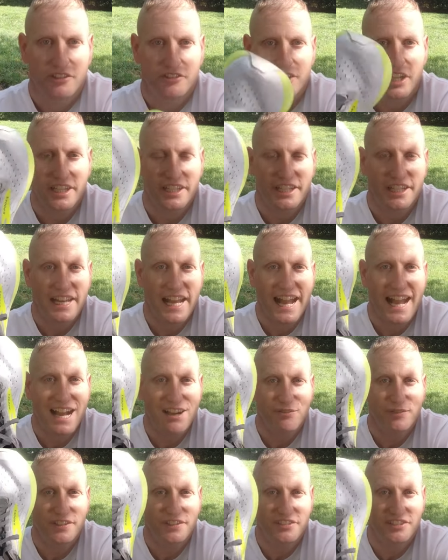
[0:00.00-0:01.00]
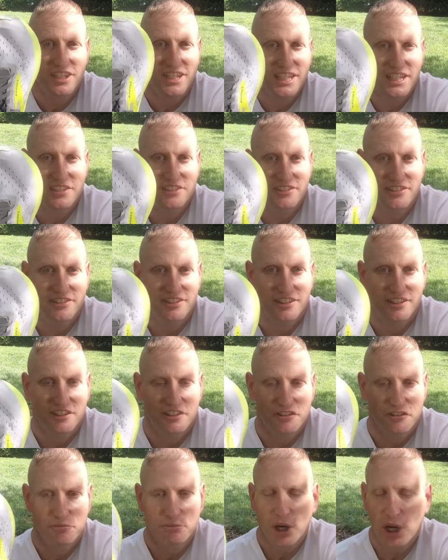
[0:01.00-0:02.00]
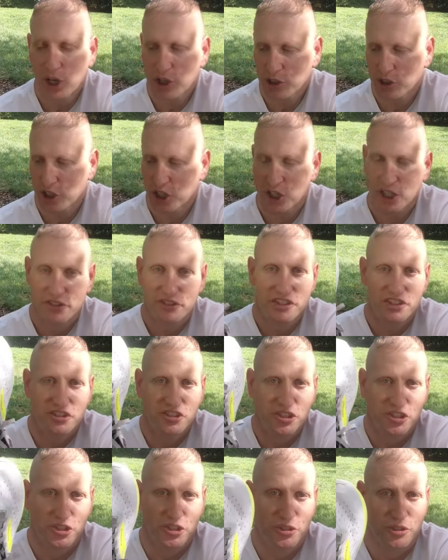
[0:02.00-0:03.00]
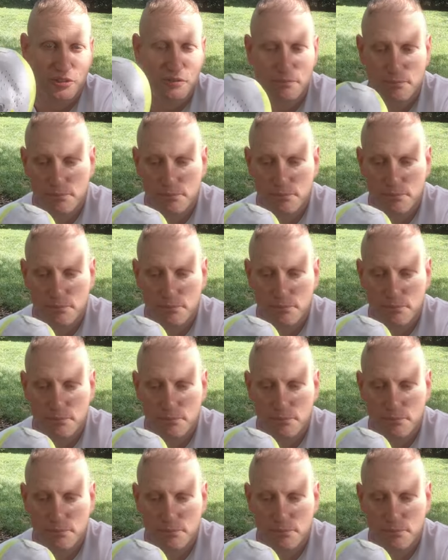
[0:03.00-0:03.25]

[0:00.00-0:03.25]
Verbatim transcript: So I did half a size smaller on this shoe.